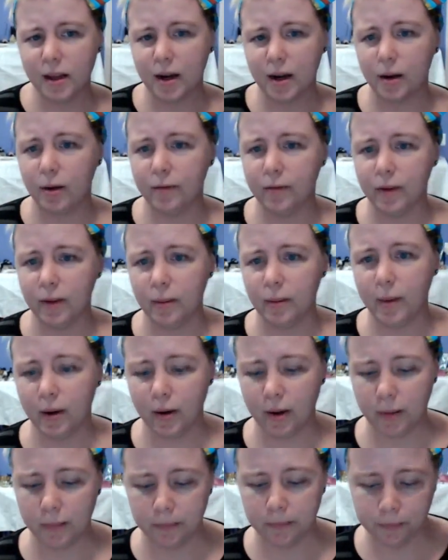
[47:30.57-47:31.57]
Can't decide how I
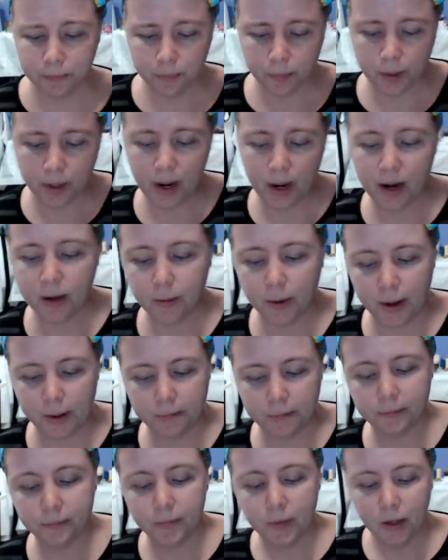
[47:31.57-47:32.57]
feel about him. But
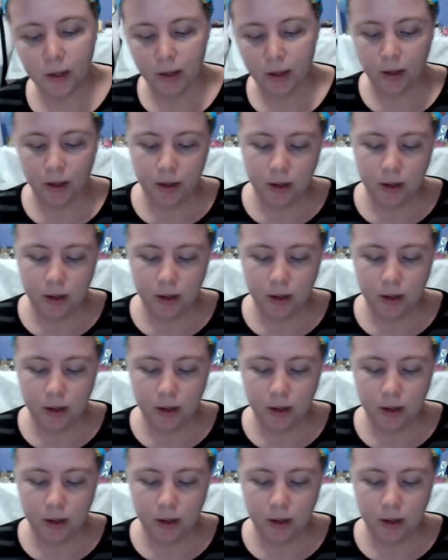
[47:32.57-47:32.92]
anyway,